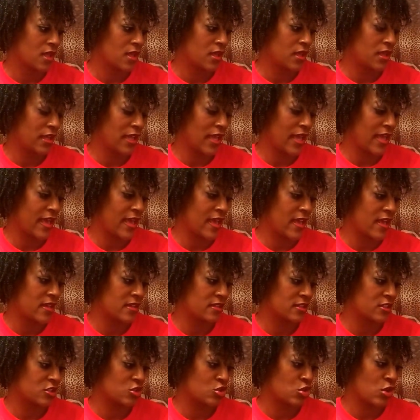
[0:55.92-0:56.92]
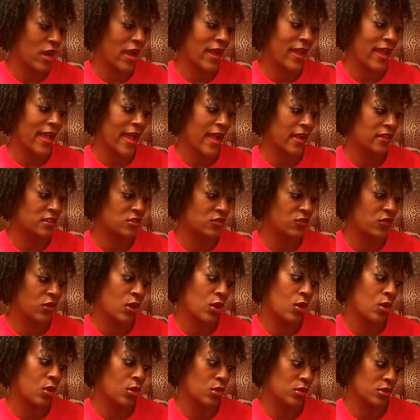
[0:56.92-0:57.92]
it has triactive
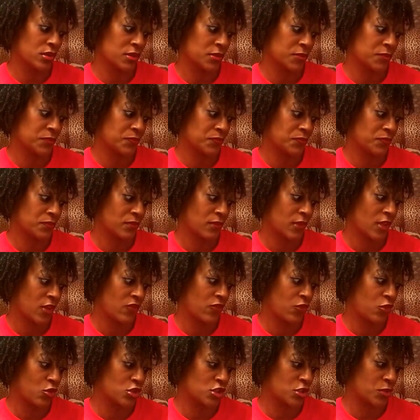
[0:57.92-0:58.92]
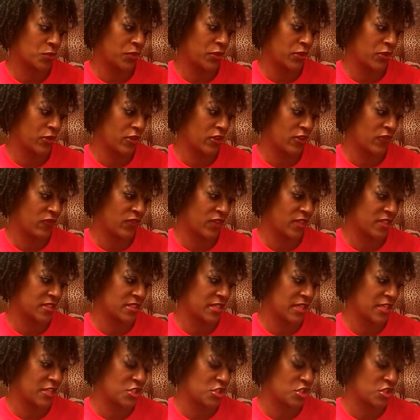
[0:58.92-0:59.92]
hold for superior
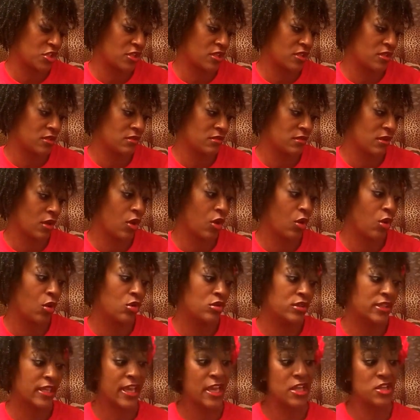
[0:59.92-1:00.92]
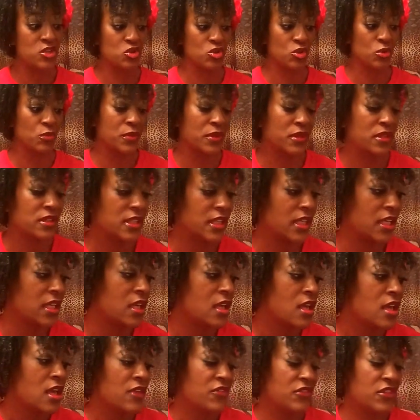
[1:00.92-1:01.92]
fixation, hold, and durability.
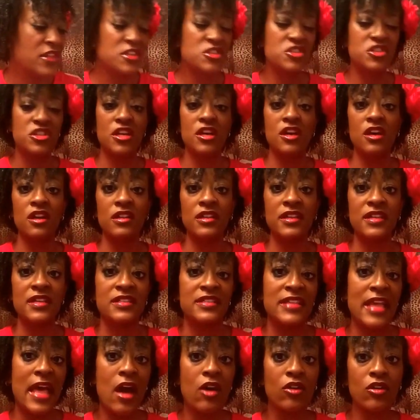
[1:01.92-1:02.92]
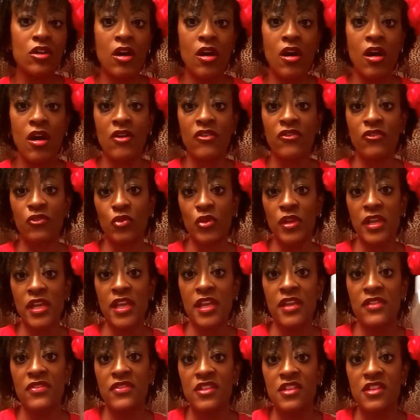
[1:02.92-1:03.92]
This gel is alcohol free.